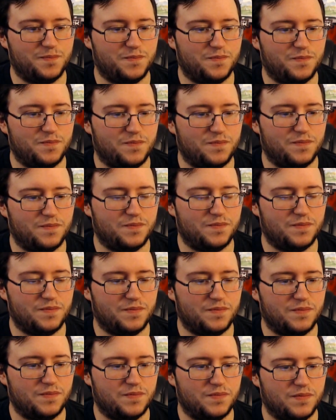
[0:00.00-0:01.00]

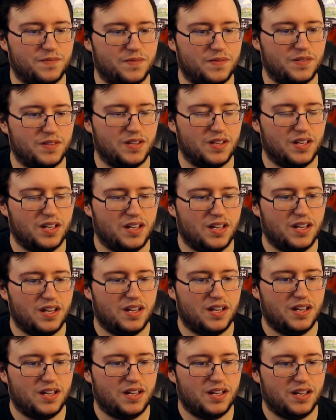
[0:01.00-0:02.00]

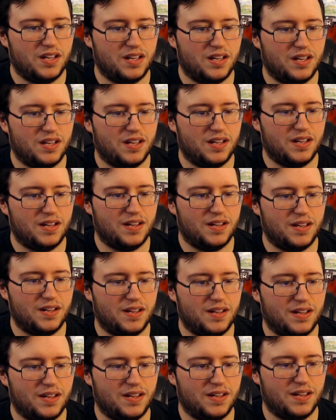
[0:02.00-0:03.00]

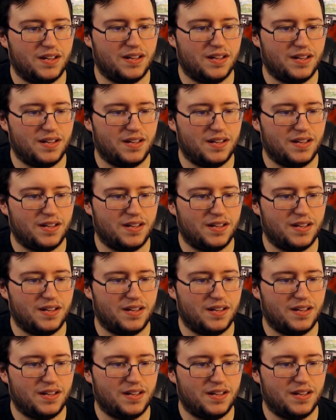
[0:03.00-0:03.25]
Nothing is said.